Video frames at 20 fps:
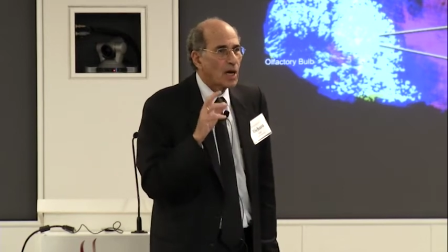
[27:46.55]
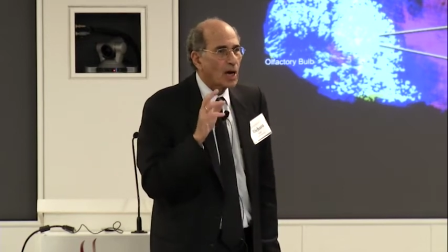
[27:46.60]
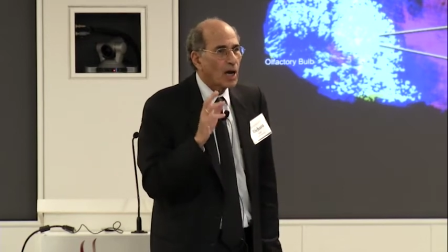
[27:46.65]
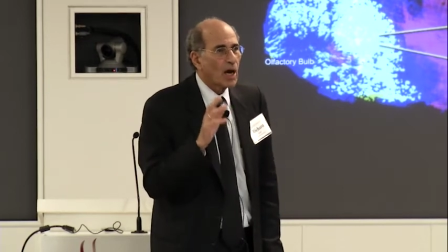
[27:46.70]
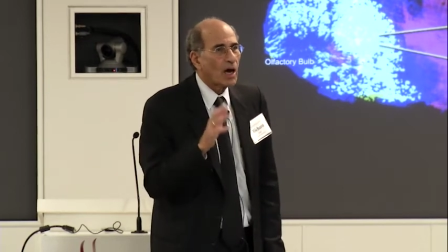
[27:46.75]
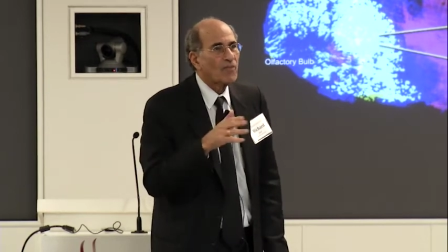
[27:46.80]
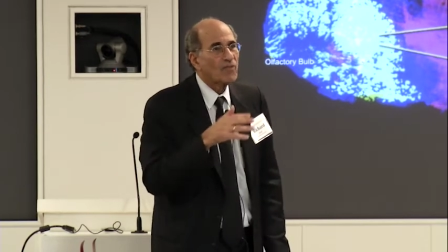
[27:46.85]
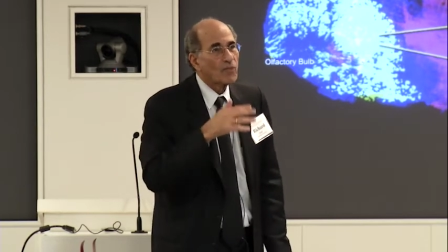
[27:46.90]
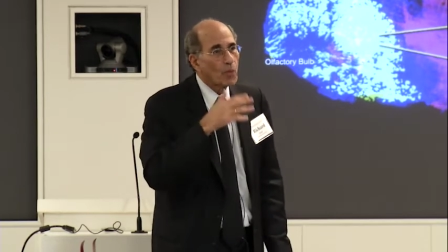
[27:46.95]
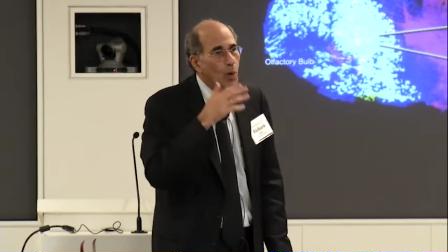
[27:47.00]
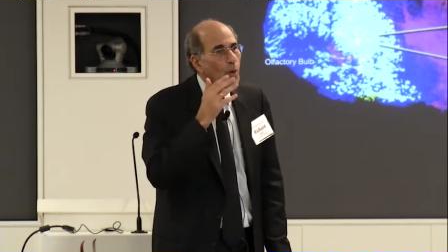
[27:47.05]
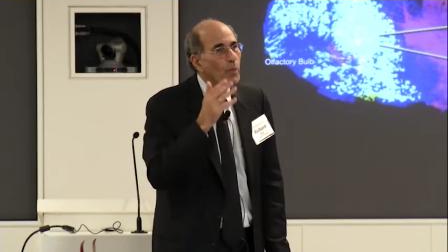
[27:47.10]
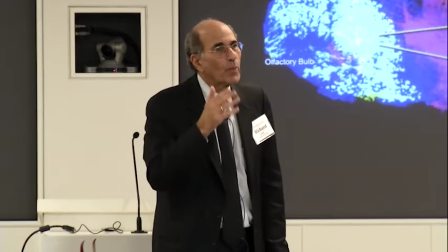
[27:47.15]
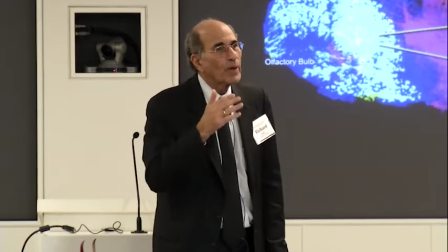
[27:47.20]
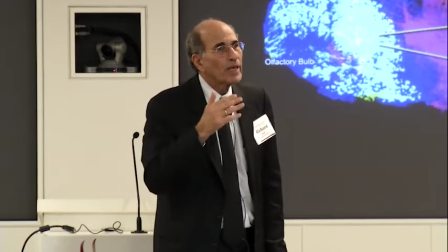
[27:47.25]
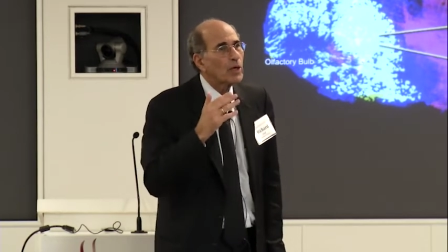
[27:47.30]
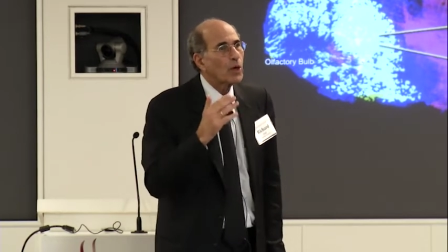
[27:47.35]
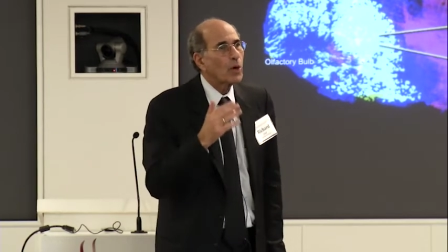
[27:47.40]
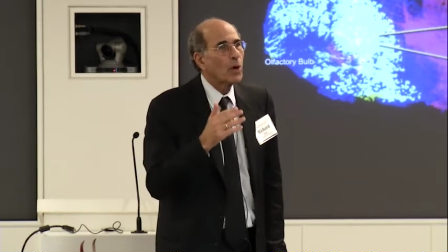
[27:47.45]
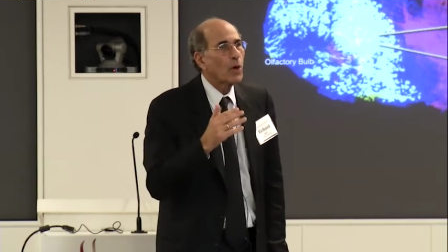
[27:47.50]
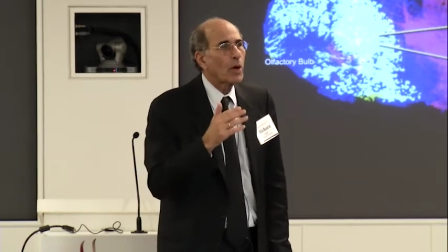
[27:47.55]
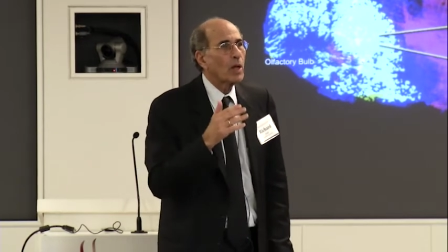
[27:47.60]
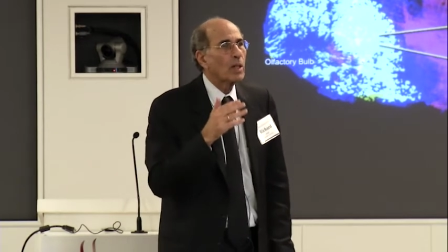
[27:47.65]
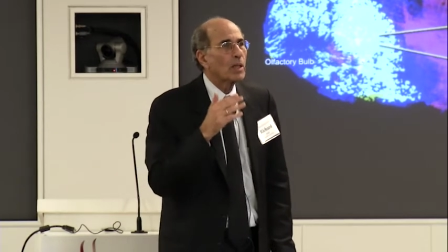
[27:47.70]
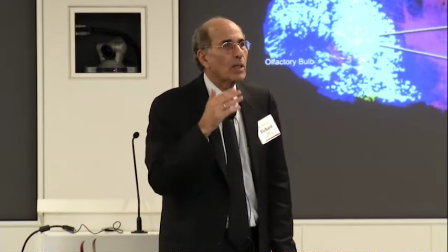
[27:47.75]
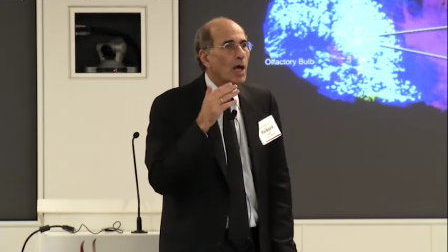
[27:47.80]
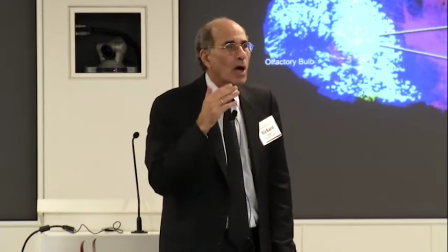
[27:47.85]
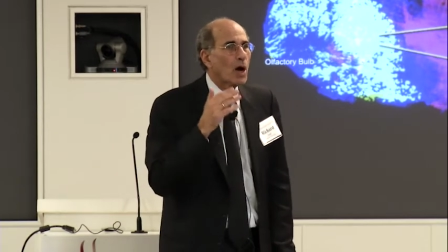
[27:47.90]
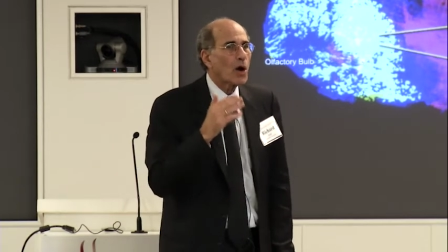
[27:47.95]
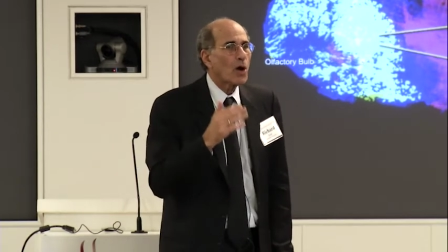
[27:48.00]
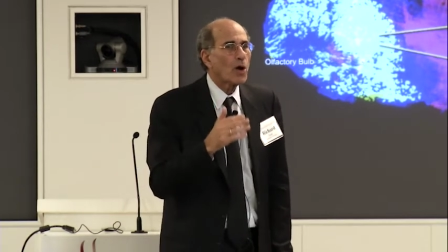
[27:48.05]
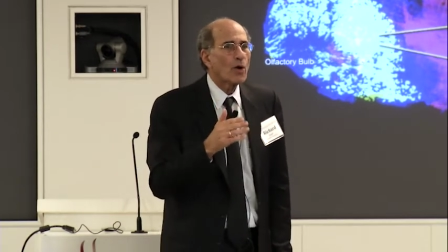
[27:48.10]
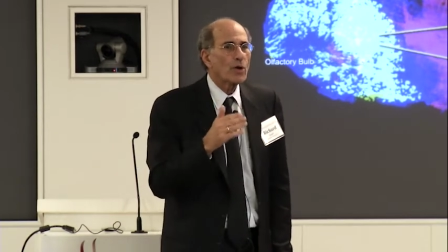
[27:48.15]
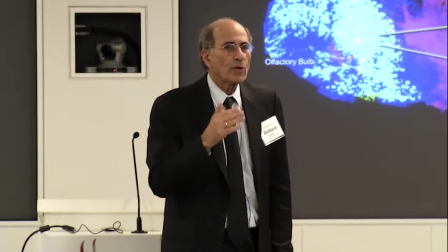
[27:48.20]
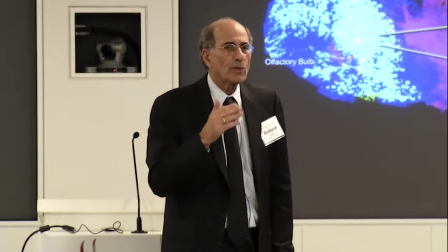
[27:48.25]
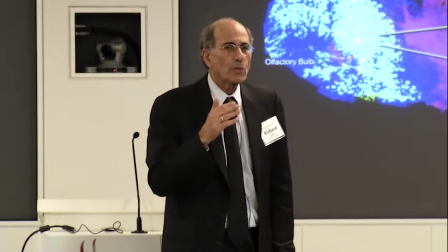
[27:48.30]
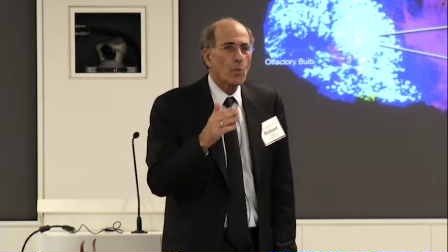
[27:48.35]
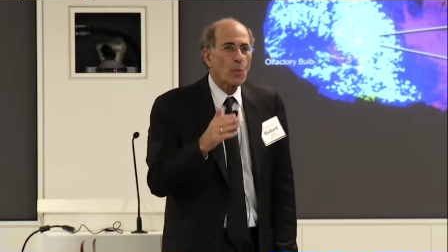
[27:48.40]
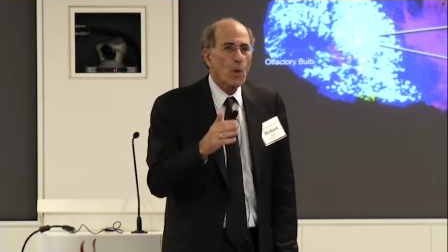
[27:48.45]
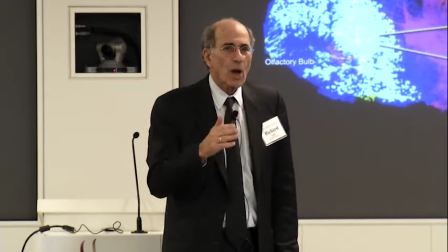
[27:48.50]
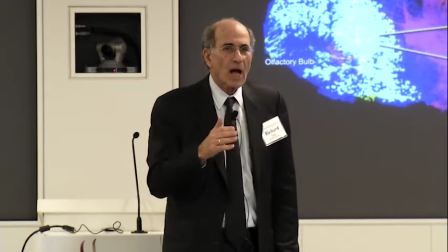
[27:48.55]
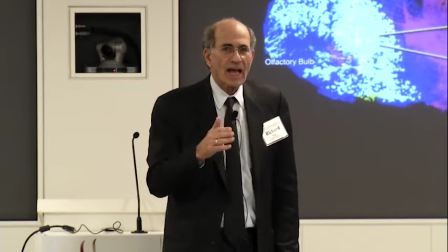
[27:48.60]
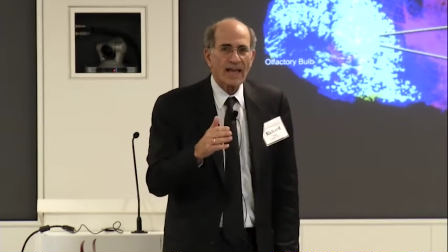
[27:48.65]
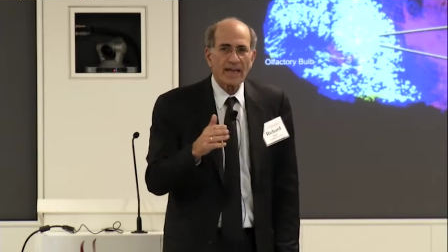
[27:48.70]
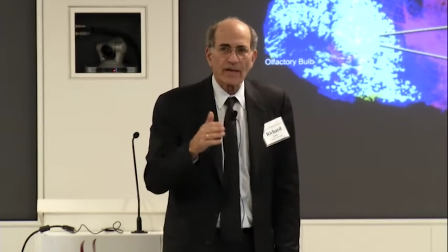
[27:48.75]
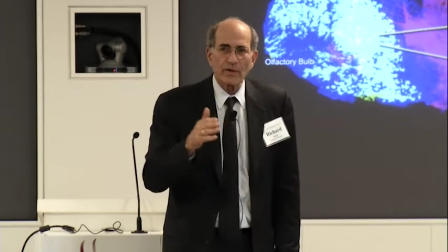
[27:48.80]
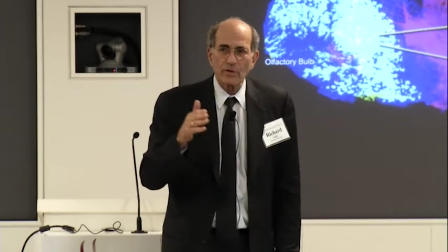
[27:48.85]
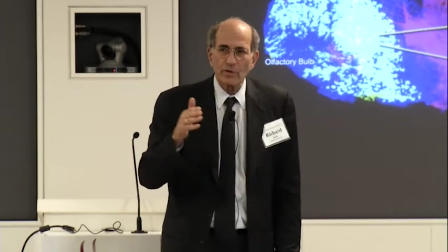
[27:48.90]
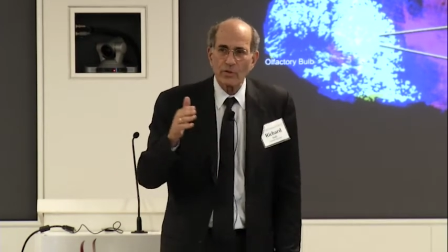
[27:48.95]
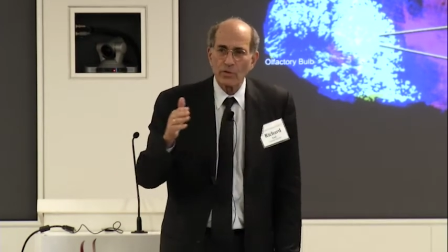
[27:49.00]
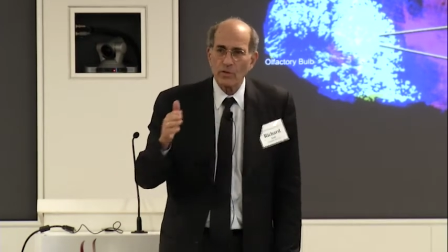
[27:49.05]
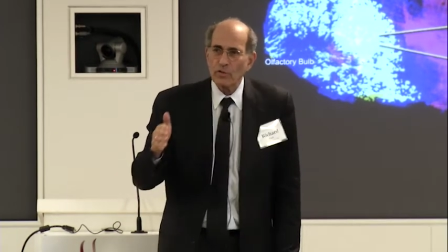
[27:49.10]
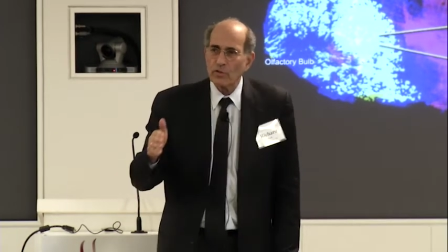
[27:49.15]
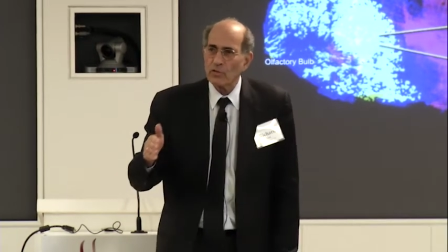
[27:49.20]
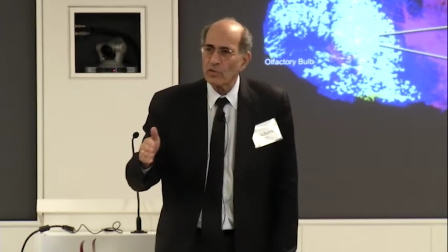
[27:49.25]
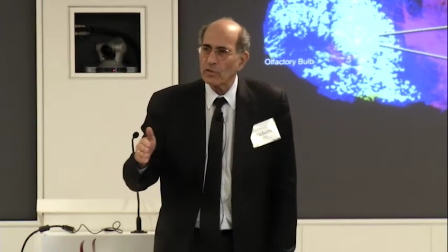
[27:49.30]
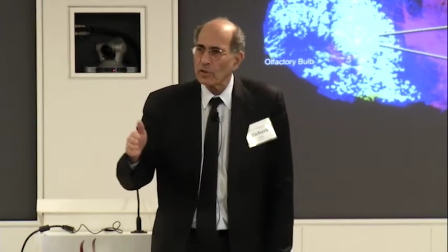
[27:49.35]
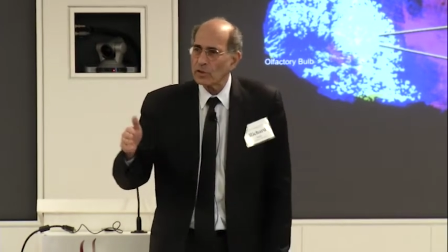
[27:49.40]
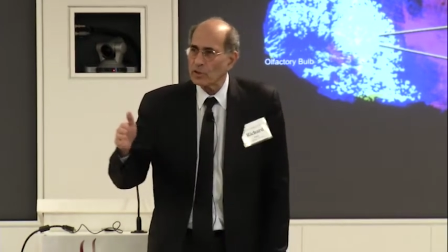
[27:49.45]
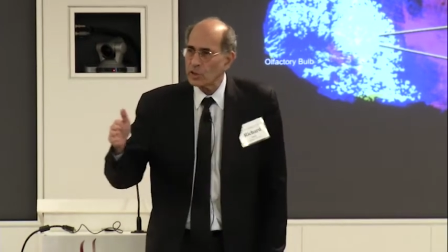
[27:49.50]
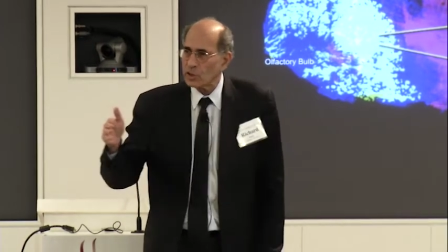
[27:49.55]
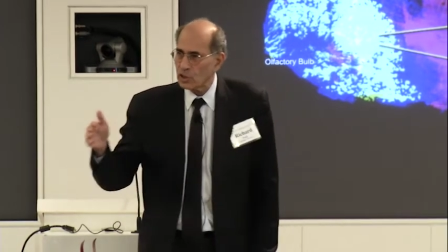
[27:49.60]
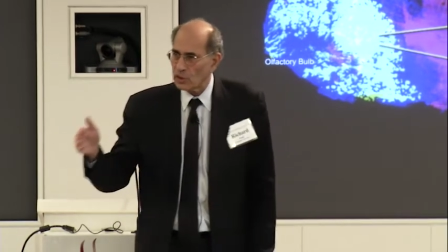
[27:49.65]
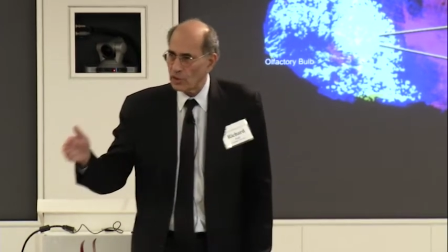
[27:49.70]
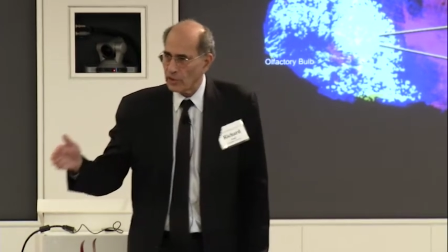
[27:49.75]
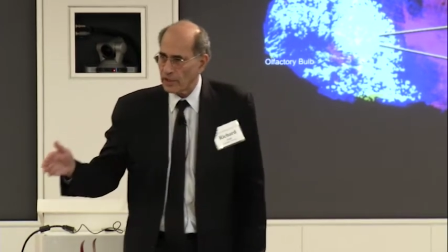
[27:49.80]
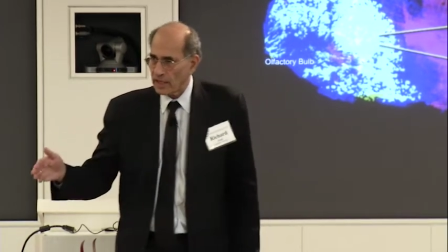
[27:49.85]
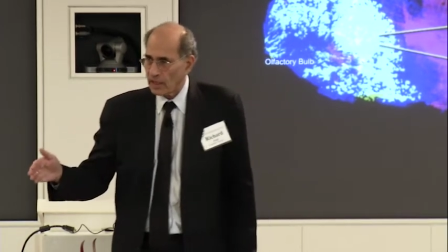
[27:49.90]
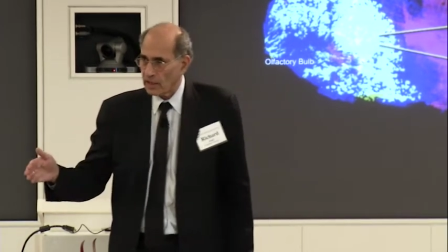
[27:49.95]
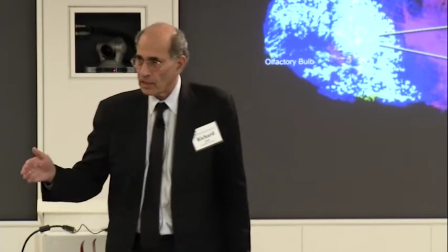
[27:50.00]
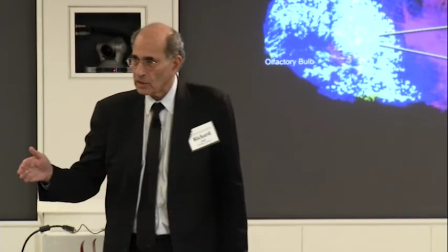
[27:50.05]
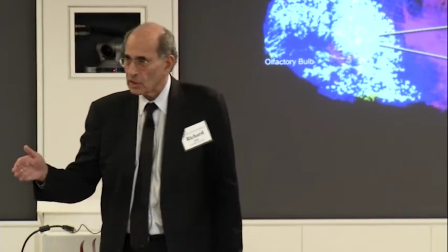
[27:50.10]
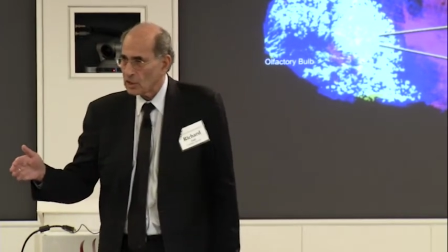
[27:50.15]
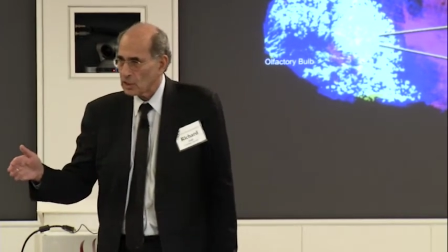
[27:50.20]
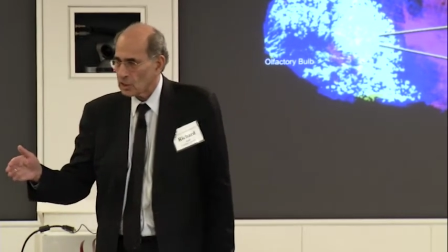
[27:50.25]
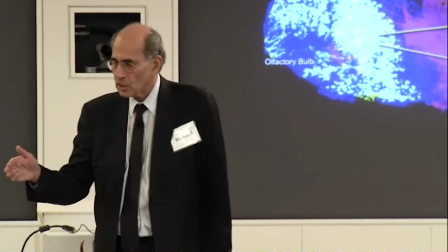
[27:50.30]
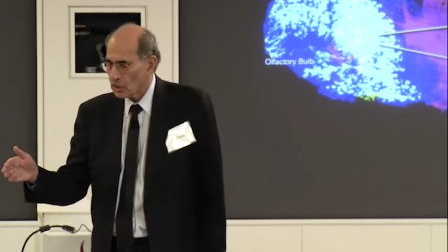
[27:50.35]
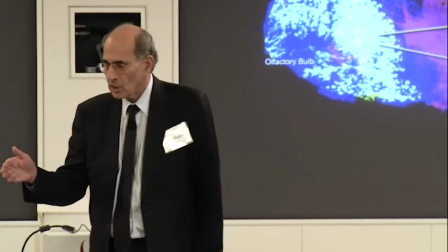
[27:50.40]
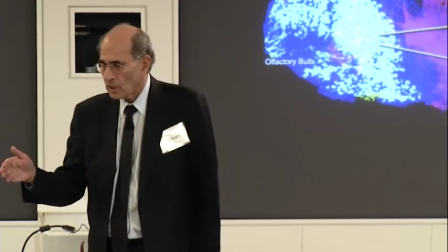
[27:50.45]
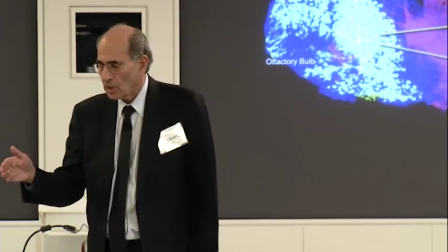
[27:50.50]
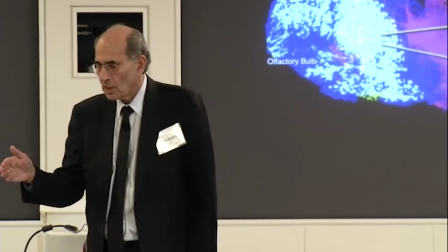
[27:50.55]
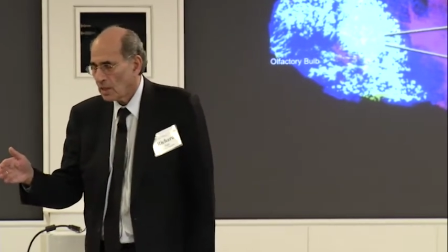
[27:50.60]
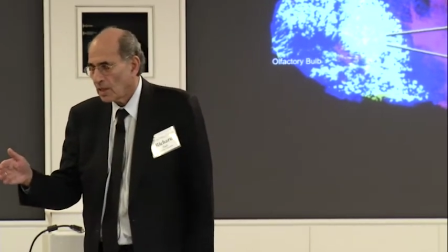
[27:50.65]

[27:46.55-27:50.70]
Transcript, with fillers: of what we call hardwired neural circuits